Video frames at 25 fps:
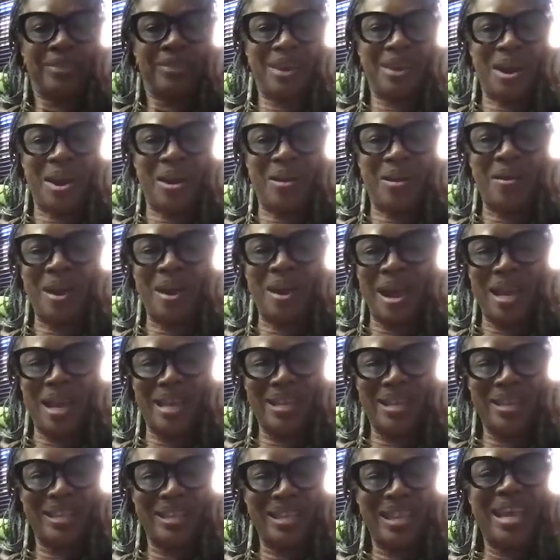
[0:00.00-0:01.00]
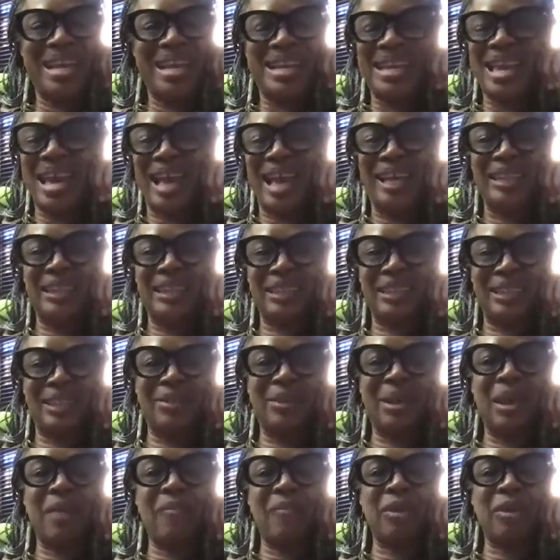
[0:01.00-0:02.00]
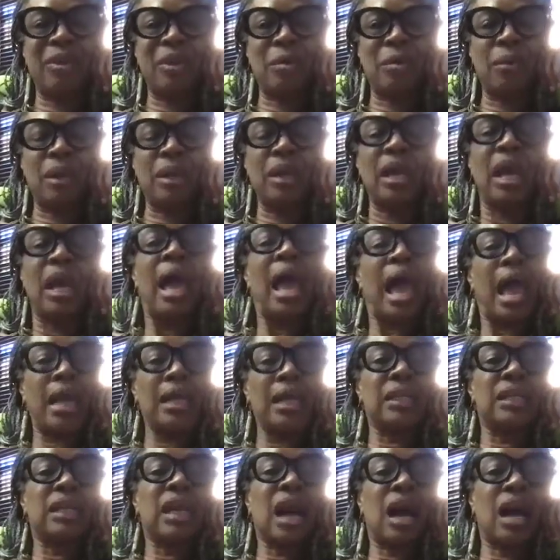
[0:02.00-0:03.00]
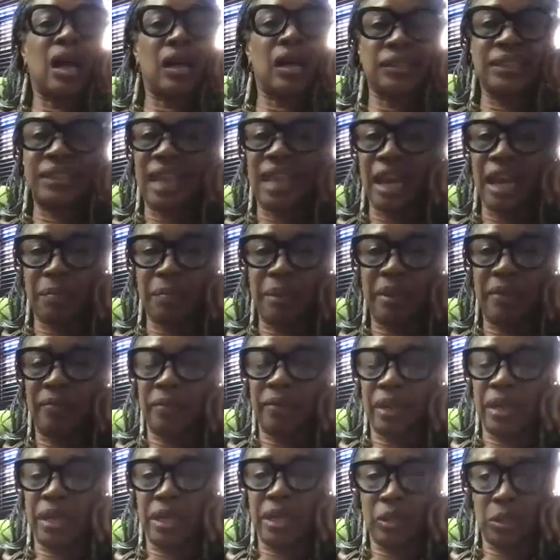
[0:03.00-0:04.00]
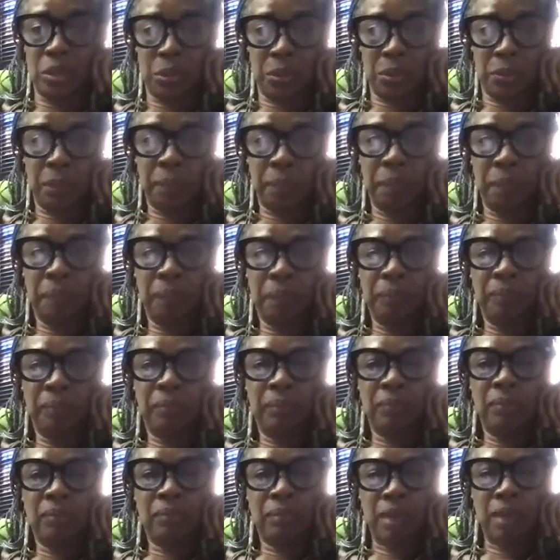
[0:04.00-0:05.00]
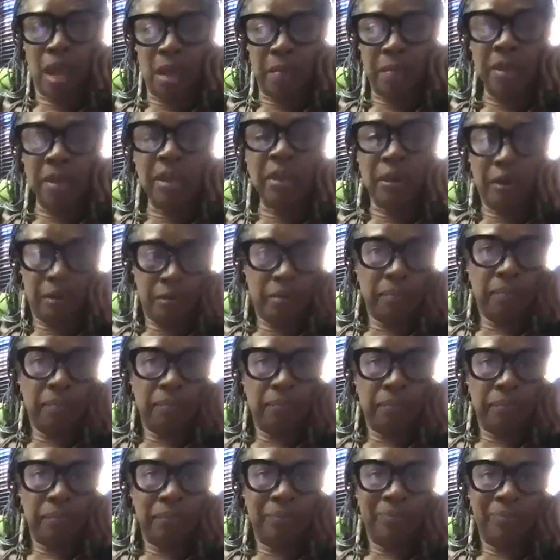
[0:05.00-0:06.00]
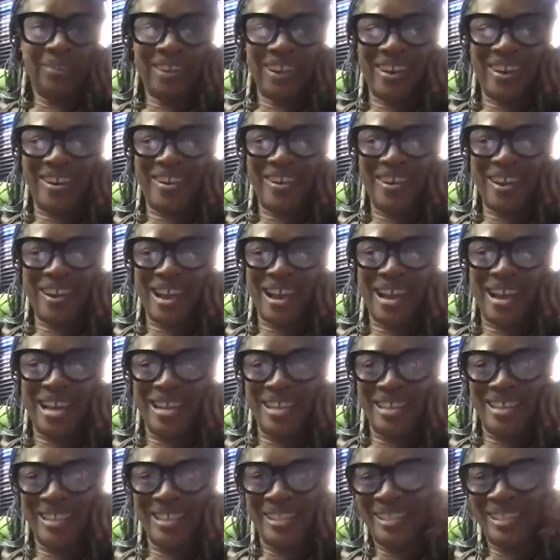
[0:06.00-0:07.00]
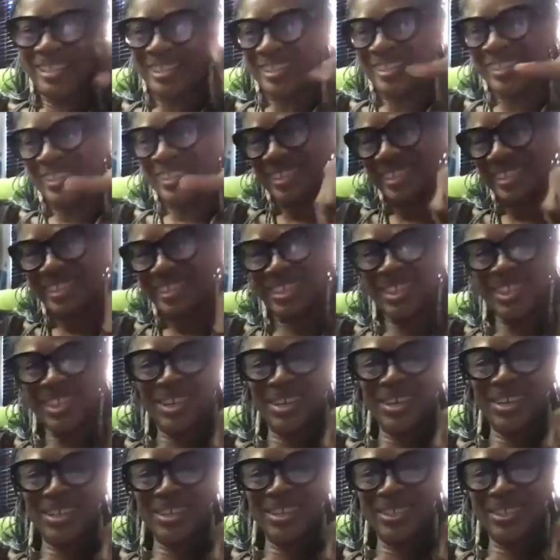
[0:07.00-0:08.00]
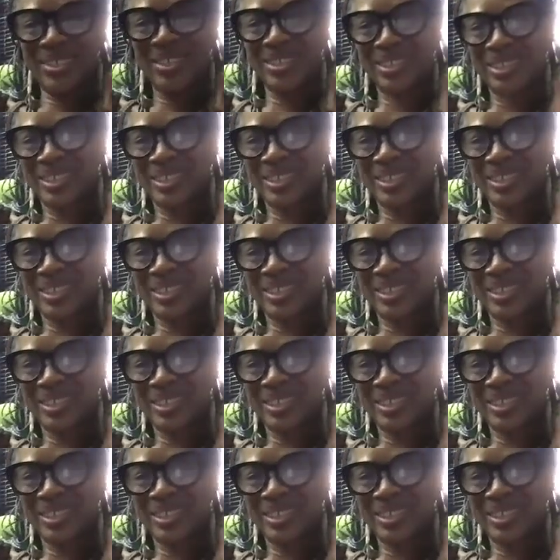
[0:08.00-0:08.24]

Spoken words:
All right, Cassidy, you have a good one. And contact me if you need to. I'm here. All right. Cheers.